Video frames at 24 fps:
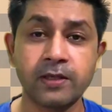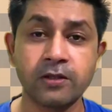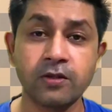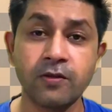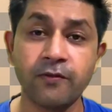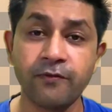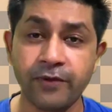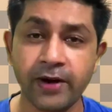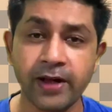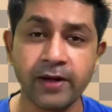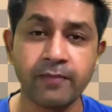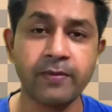
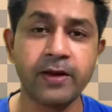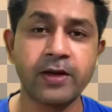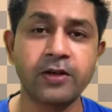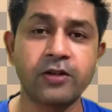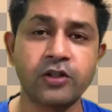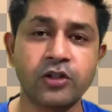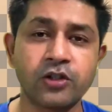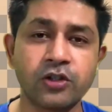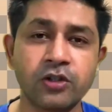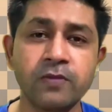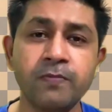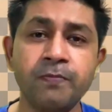
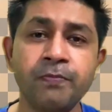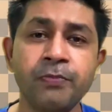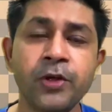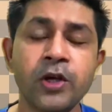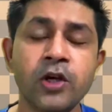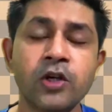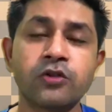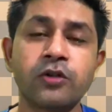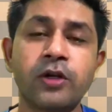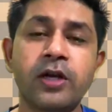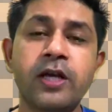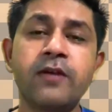fragmentation.
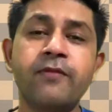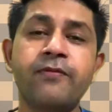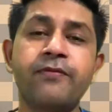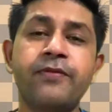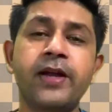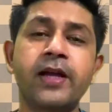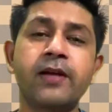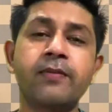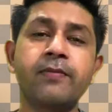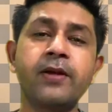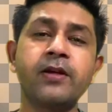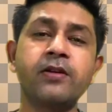So in
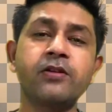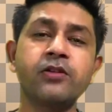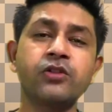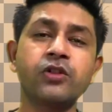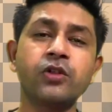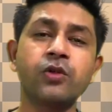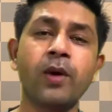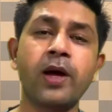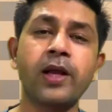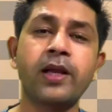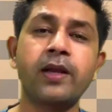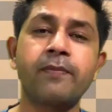
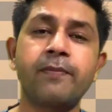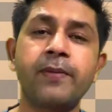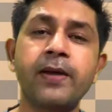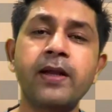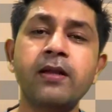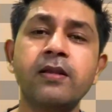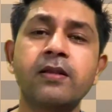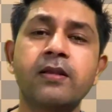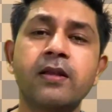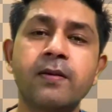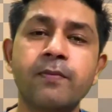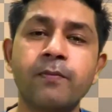fragmentation, what
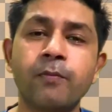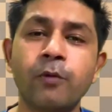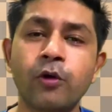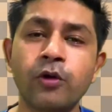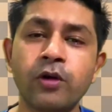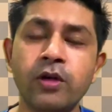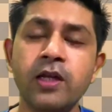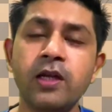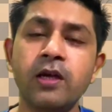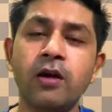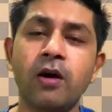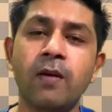happened? The
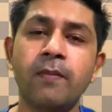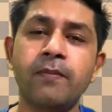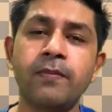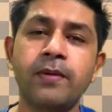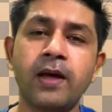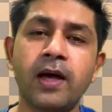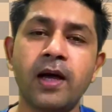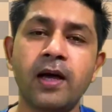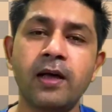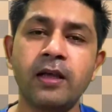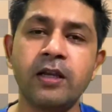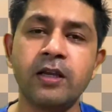body of
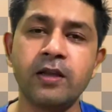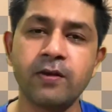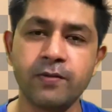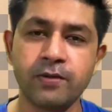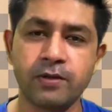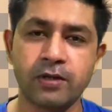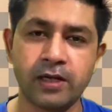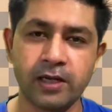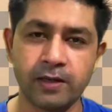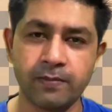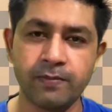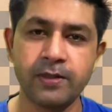the
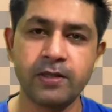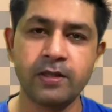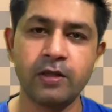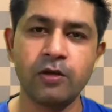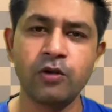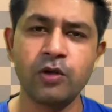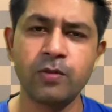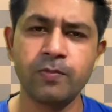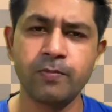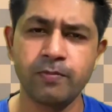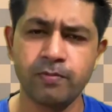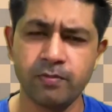individual, that
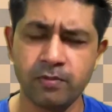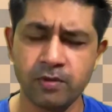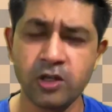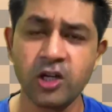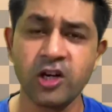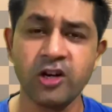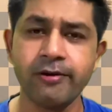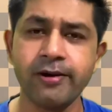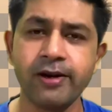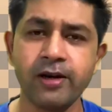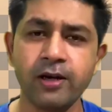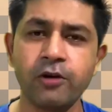means
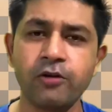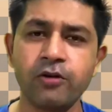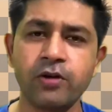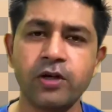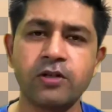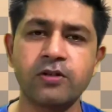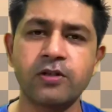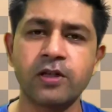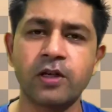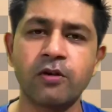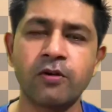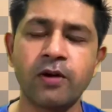generally
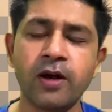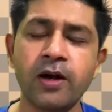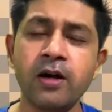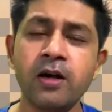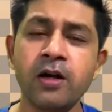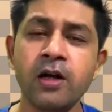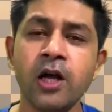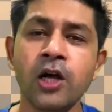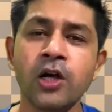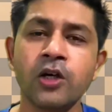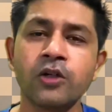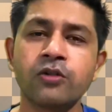unicellular.
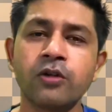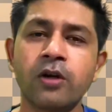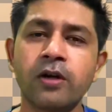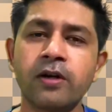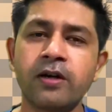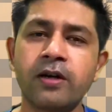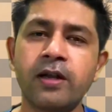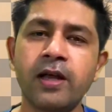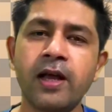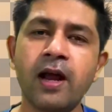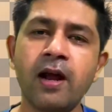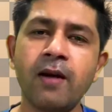So
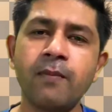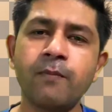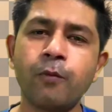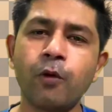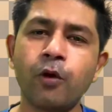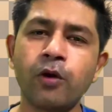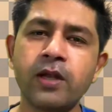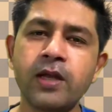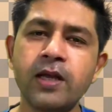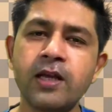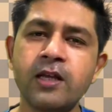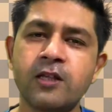their
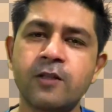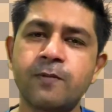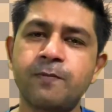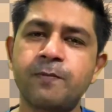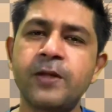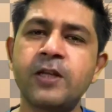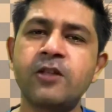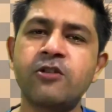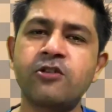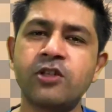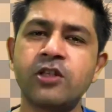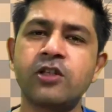body
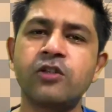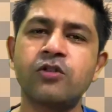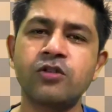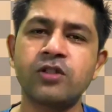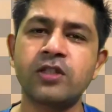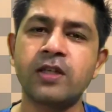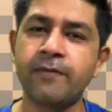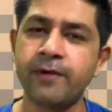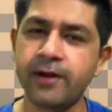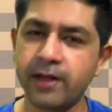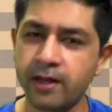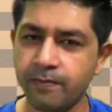splits into
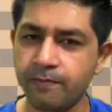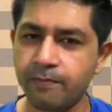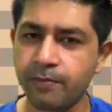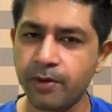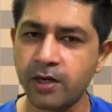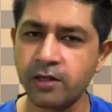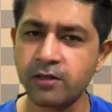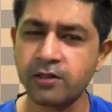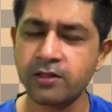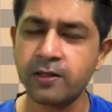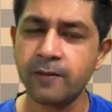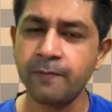several
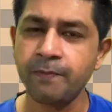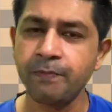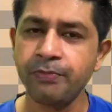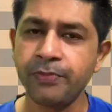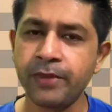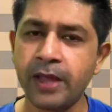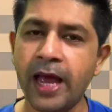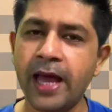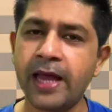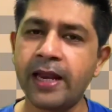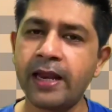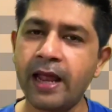parts,
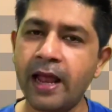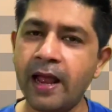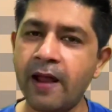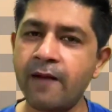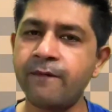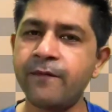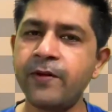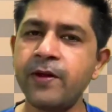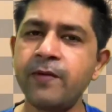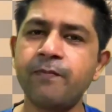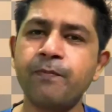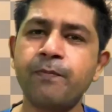and
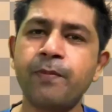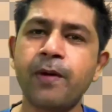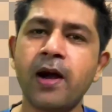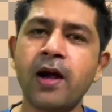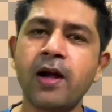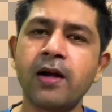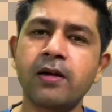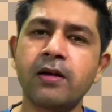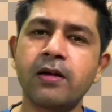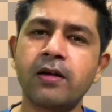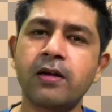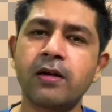every part